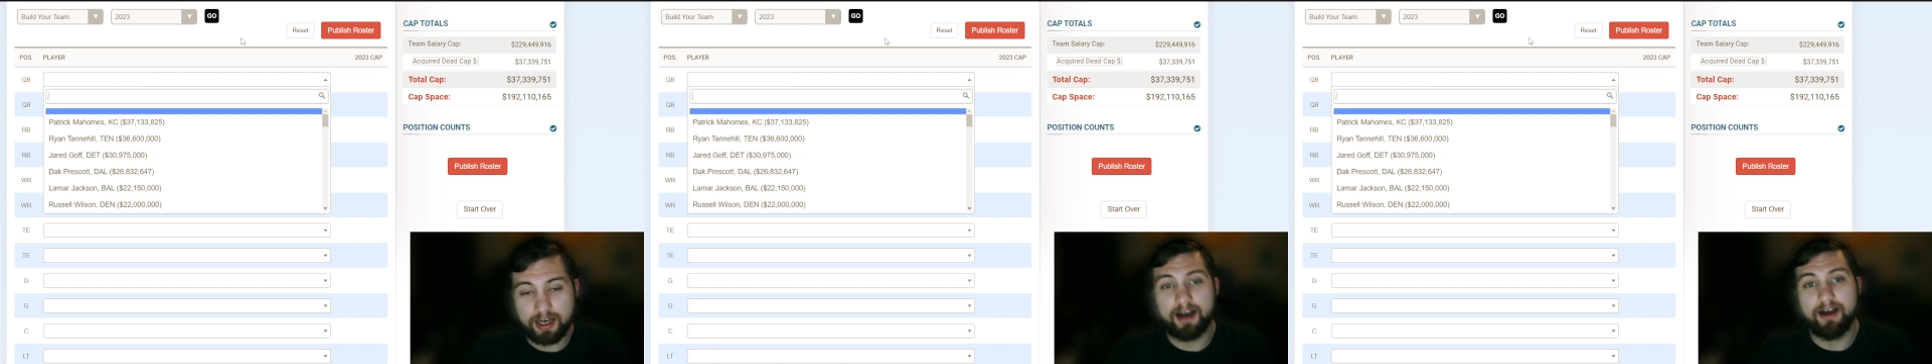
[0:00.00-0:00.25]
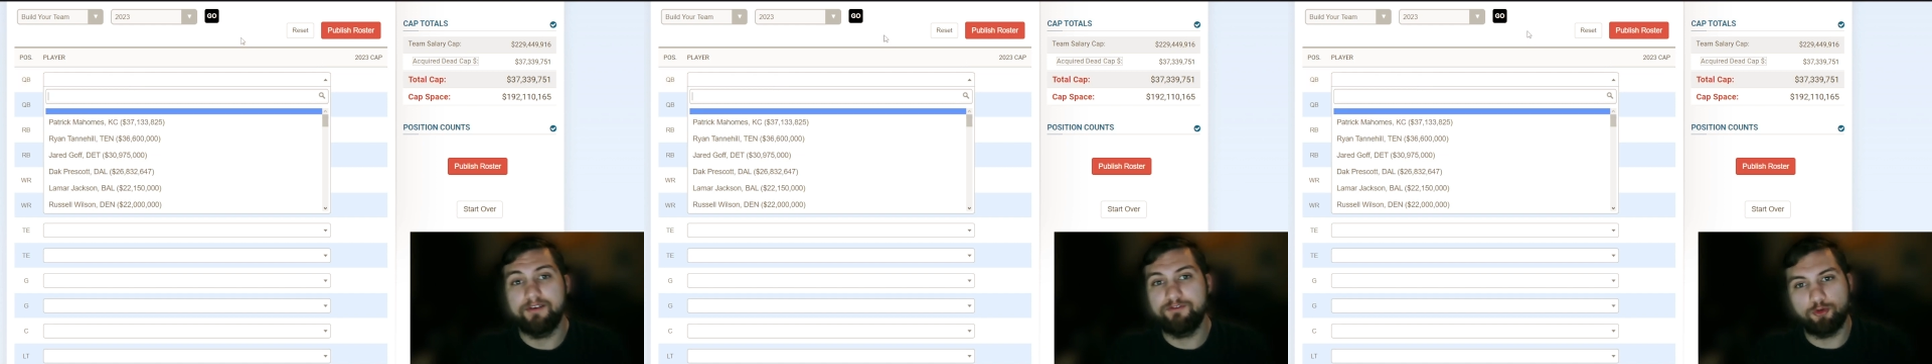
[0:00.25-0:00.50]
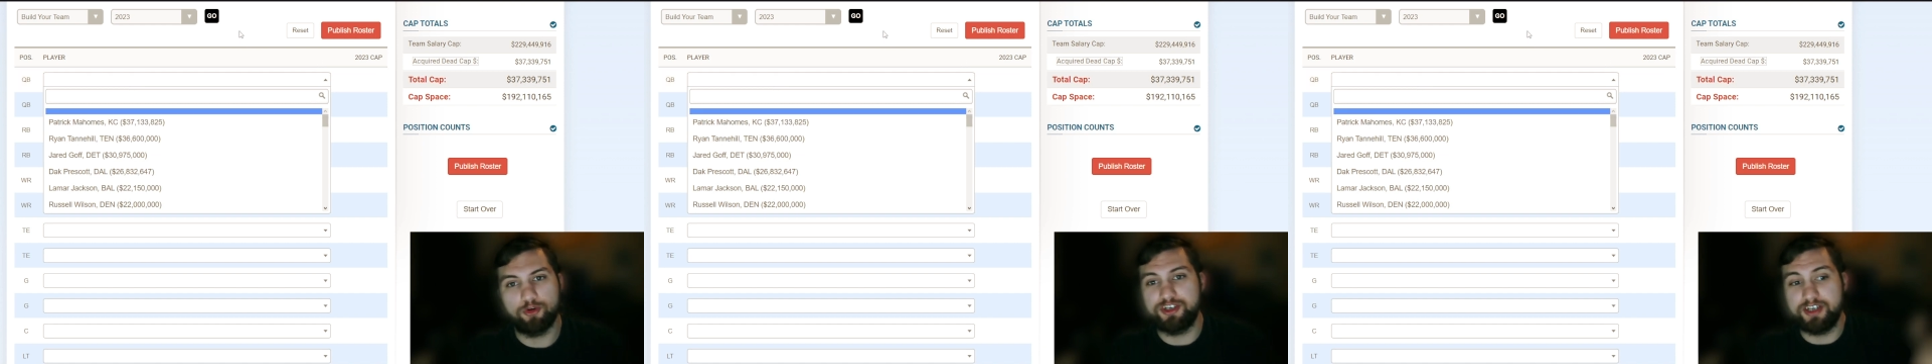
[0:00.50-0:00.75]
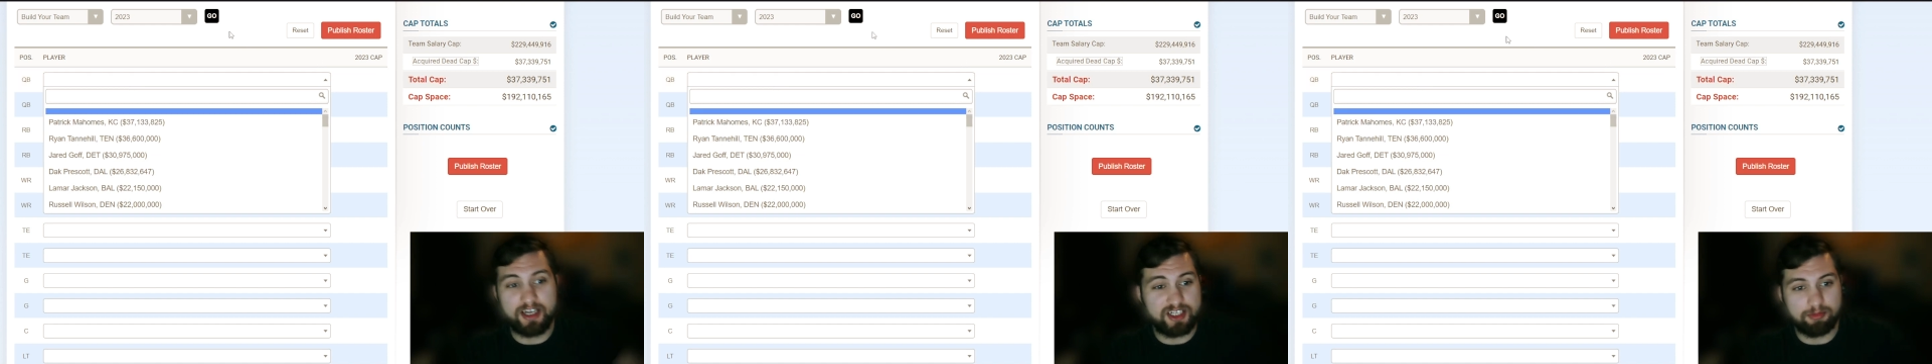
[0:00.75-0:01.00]
afford to
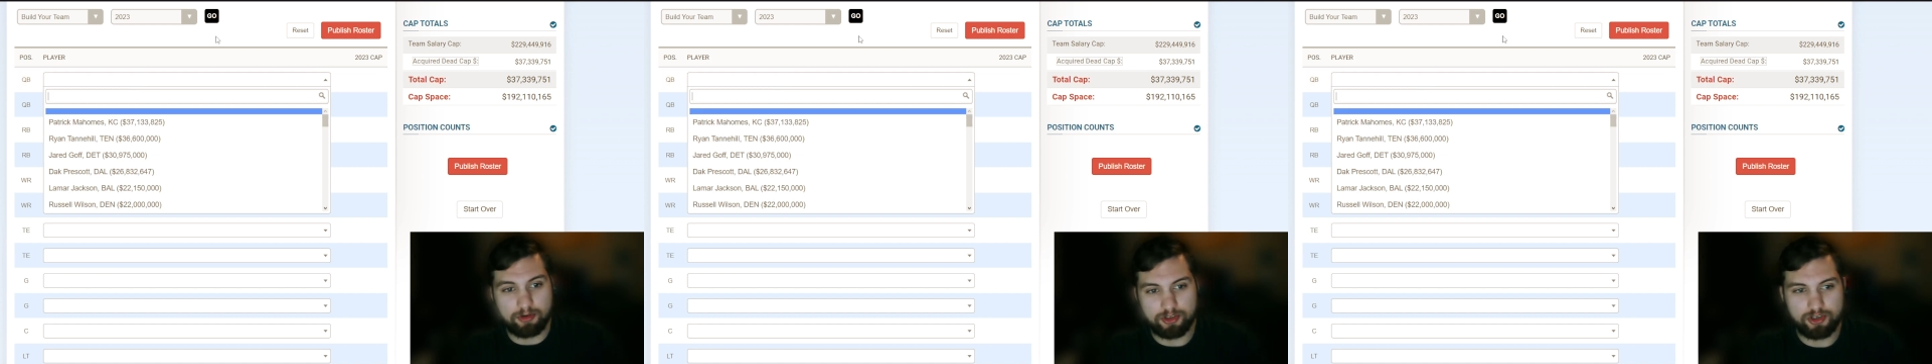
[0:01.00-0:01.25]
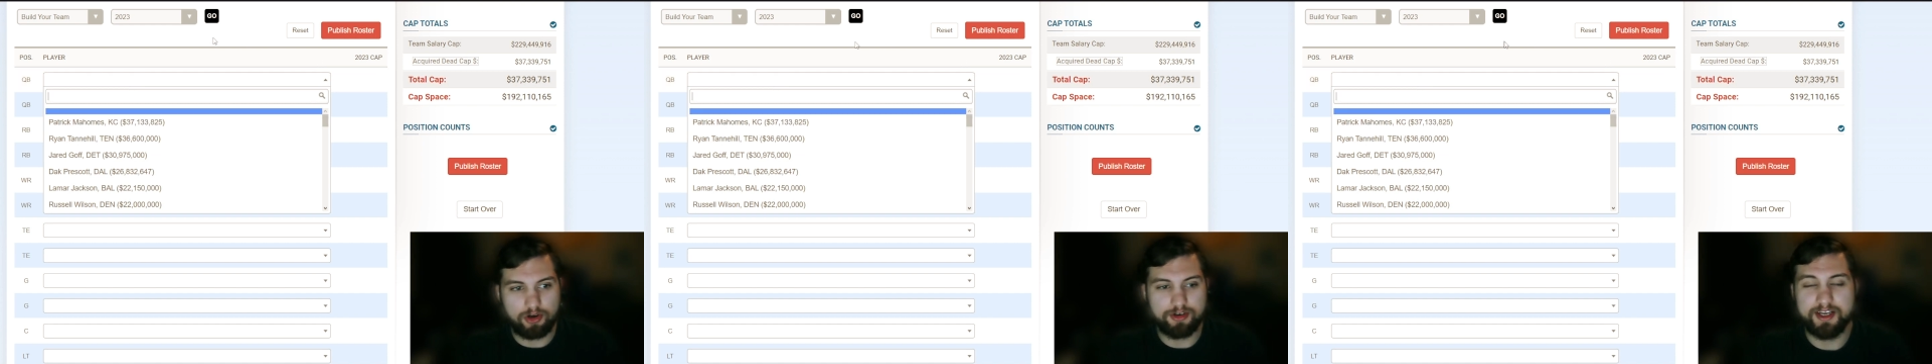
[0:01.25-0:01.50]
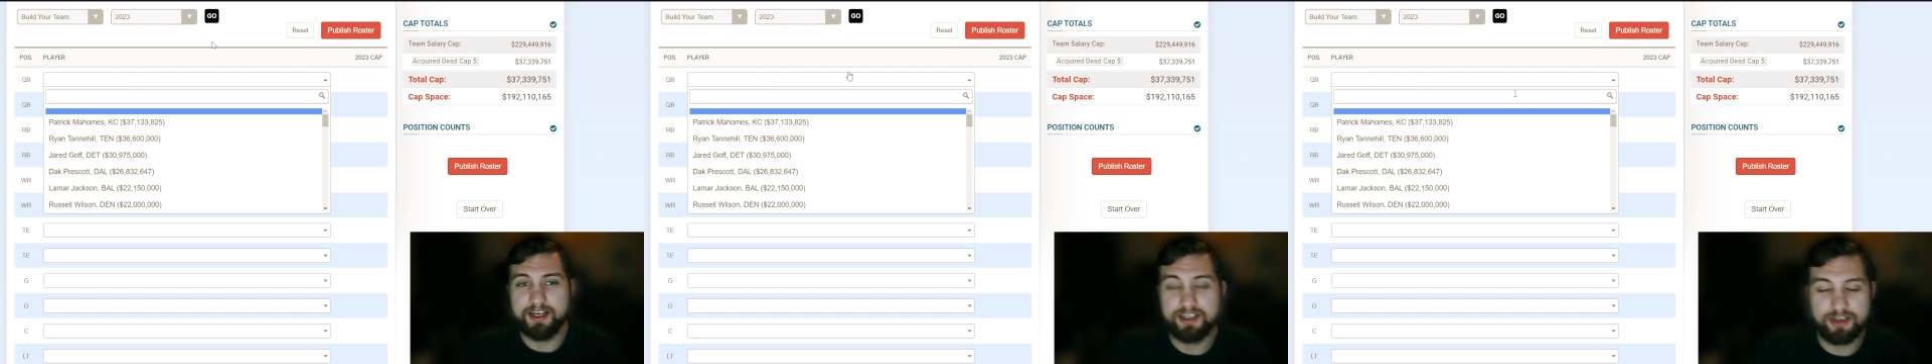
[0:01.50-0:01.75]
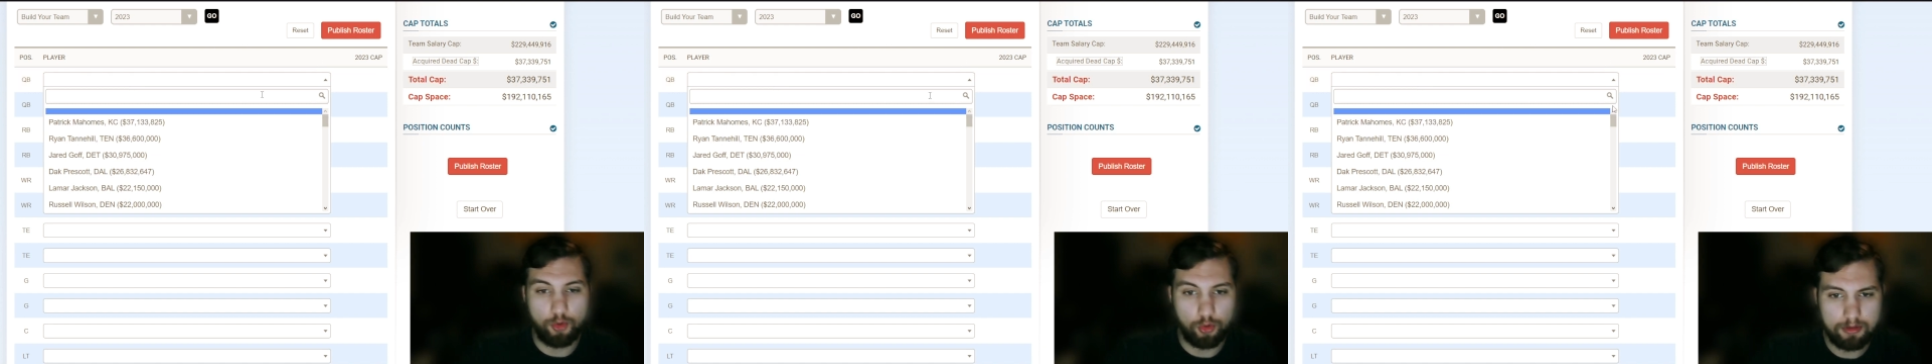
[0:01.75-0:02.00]
not splurge on
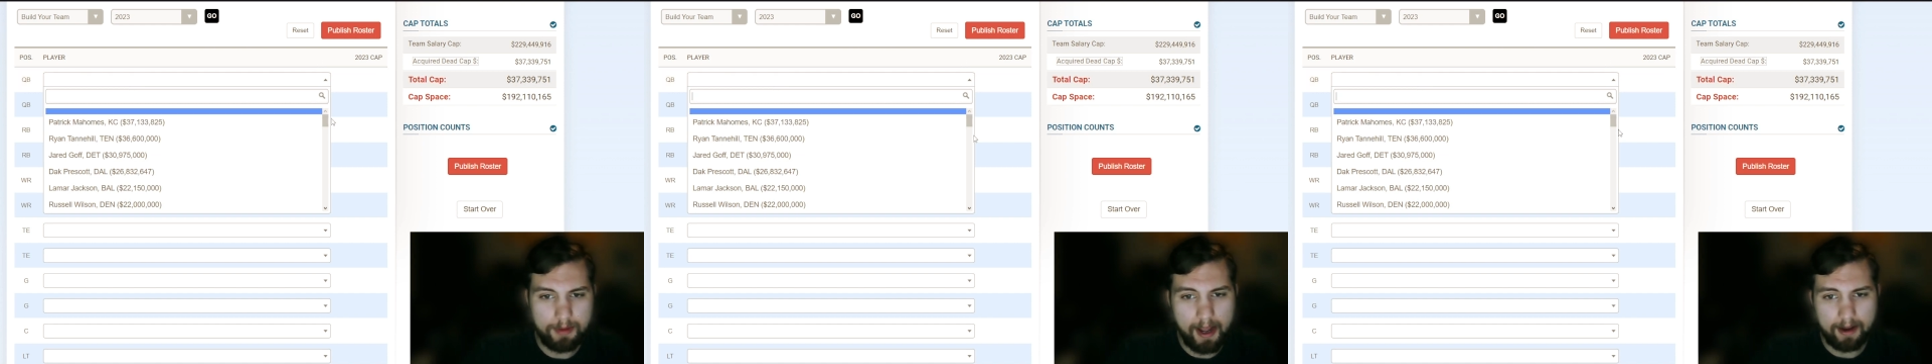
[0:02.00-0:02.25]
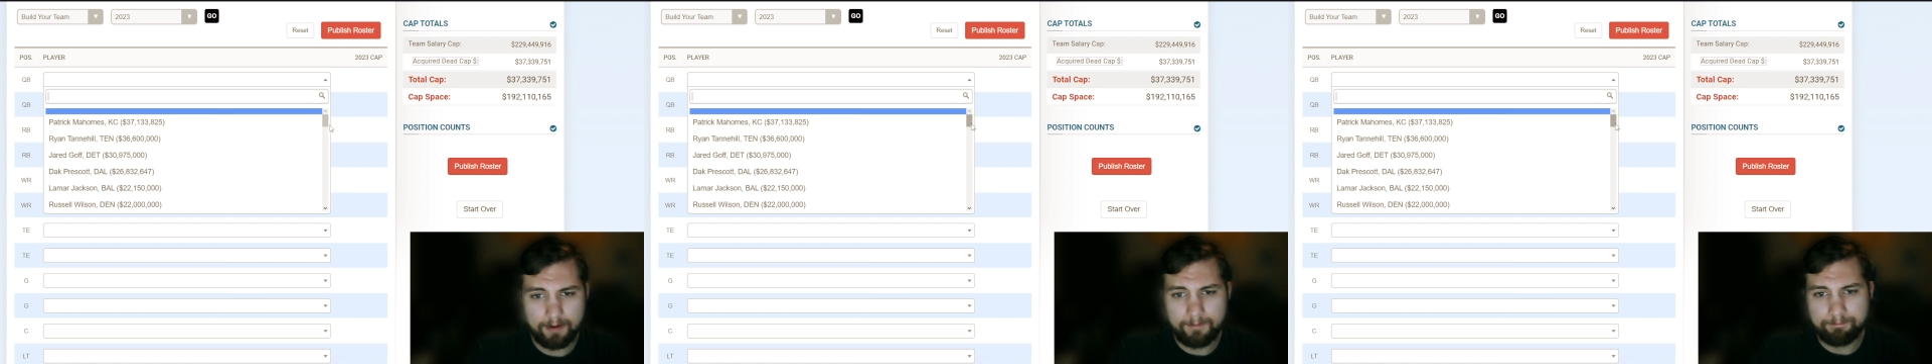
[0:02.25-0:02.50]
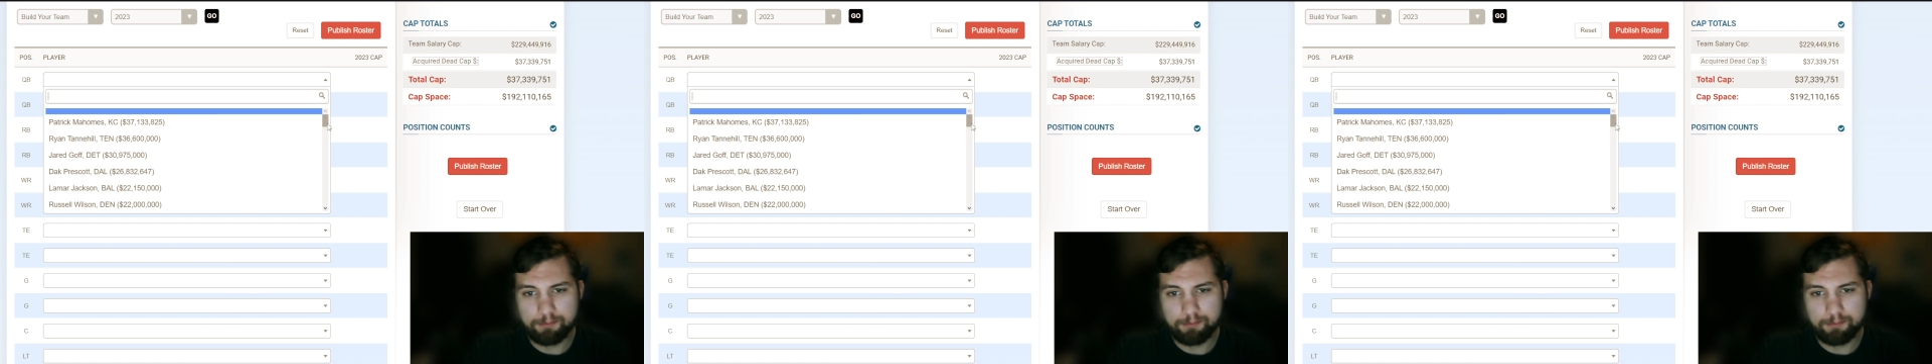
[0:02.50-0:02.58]
is quarterback.